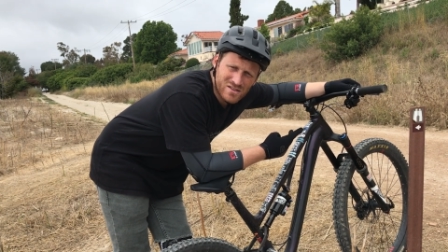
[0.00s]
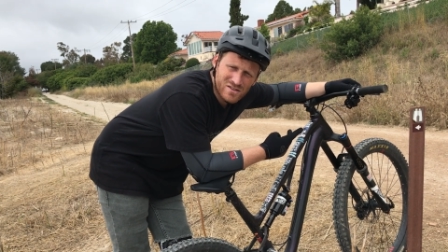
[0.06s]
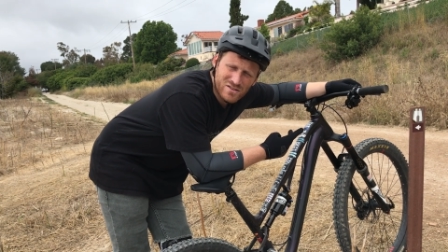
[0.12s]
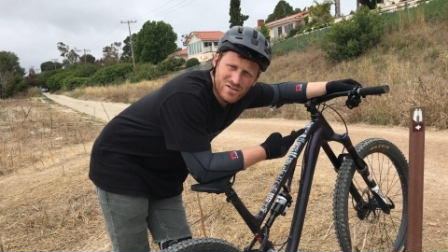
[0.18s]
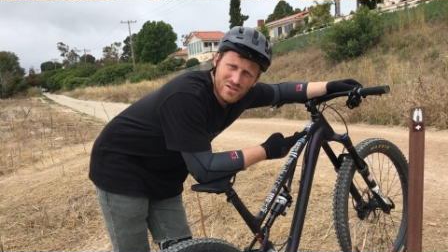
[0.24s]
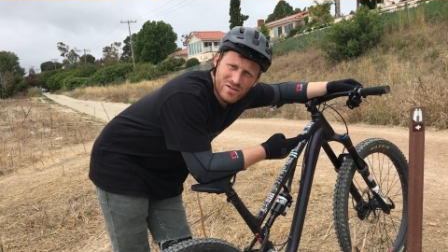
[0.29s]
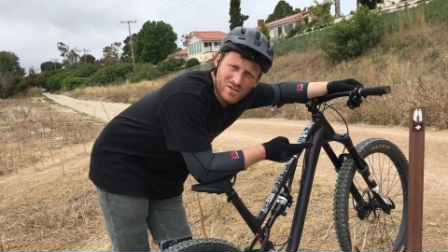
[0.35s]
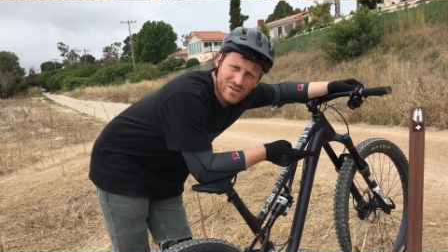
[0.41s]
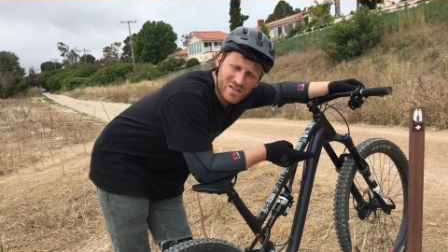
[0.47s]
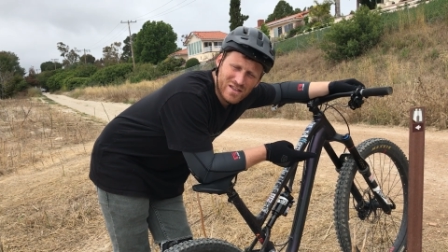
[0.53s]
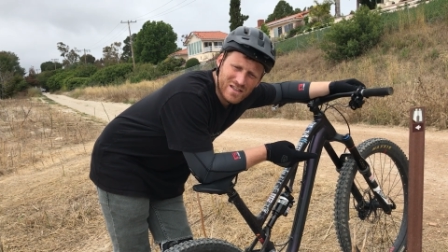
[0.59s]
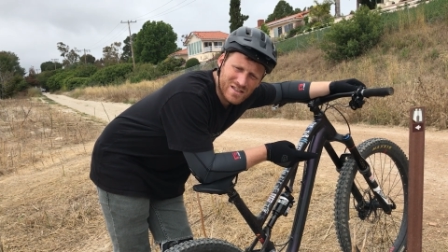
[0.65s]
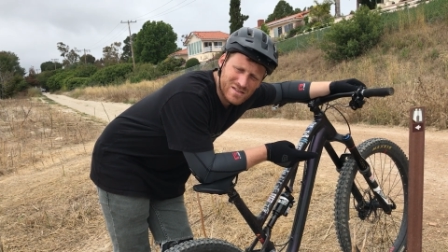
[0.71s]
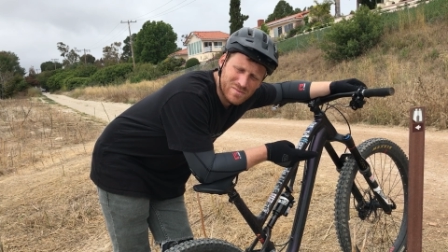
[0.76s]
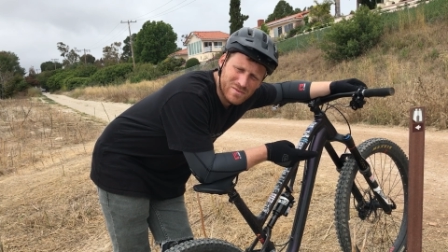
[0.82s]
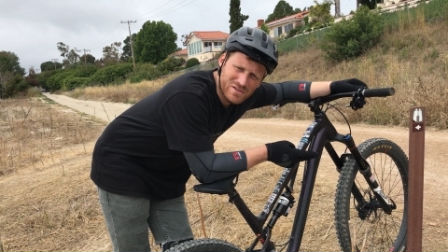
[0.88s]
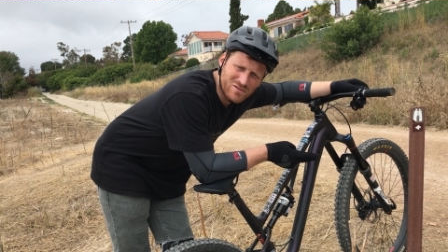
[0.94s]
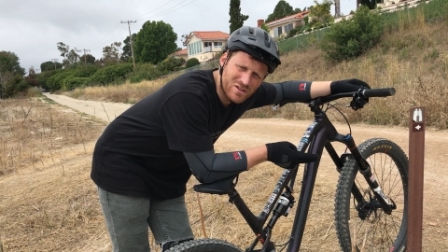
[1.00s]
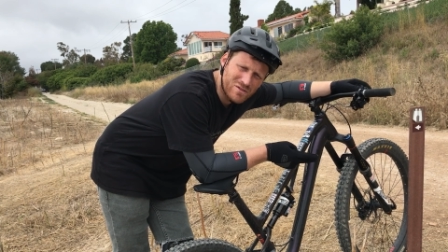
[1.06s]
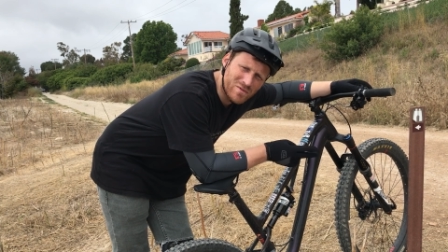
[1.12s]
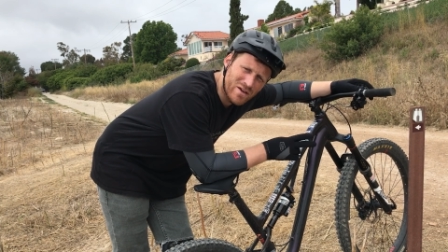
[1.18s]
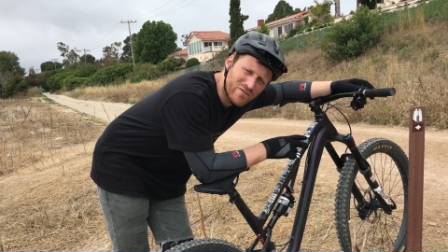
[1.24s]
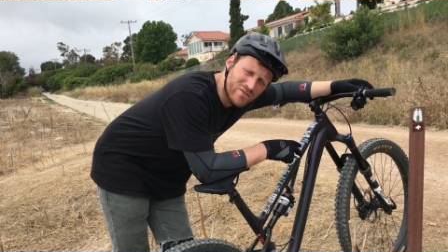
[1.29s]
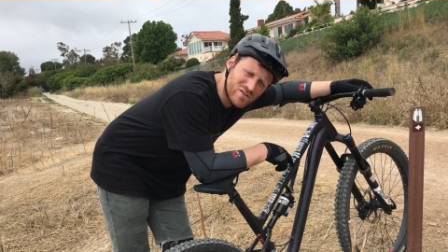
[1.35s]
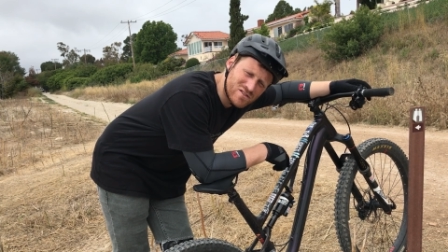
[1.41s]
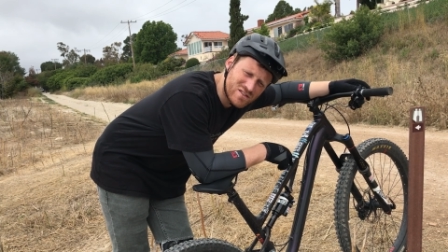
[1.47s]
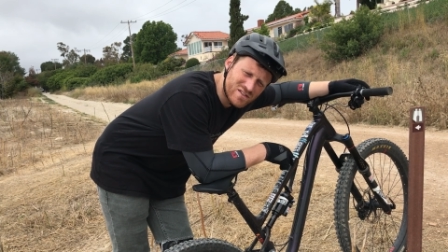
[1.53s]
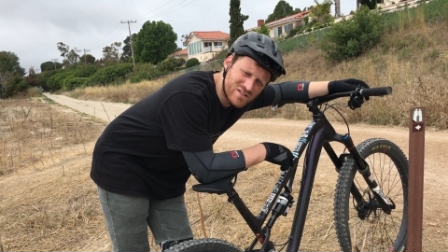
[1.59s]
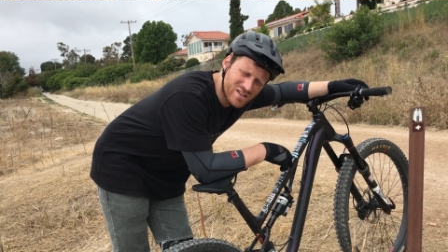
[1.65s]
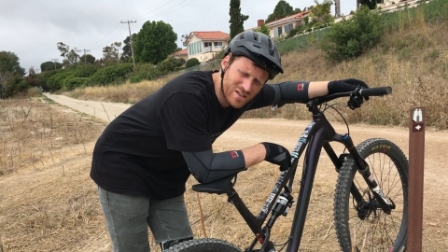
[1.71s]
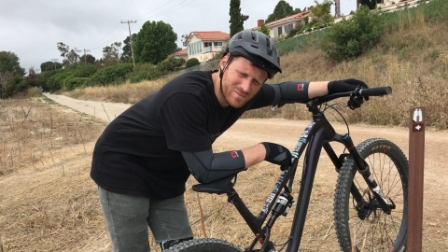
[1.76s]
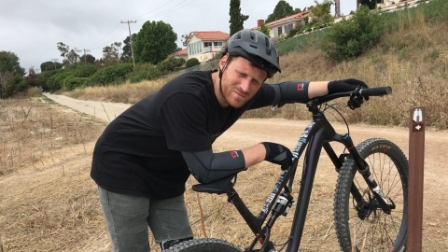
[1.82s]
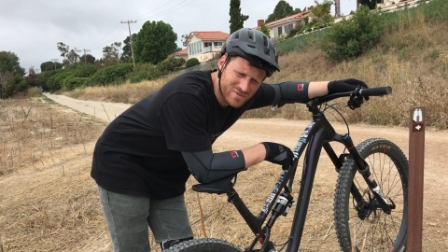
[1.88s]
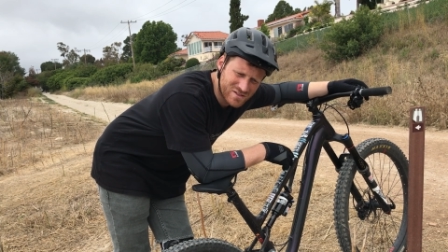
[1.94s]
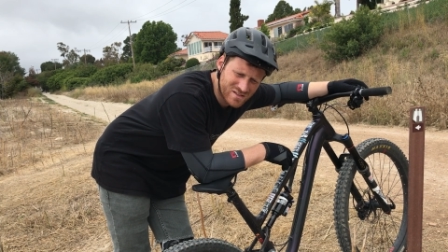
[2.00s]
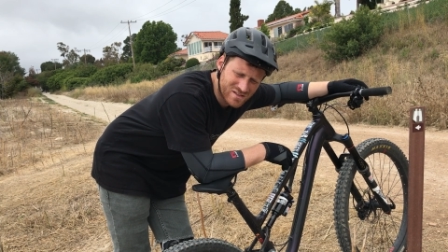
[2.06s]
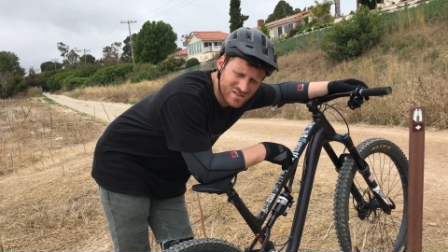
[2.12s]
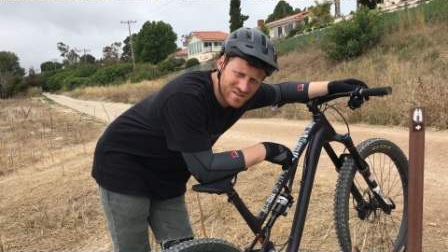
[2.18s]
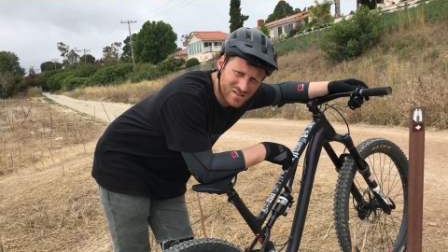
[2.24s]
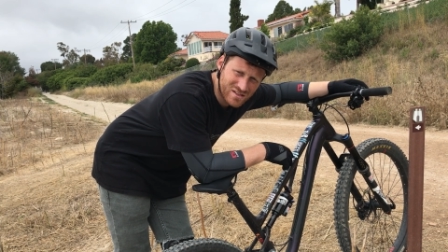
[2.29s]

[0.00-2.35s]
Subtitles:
two things between my first attempts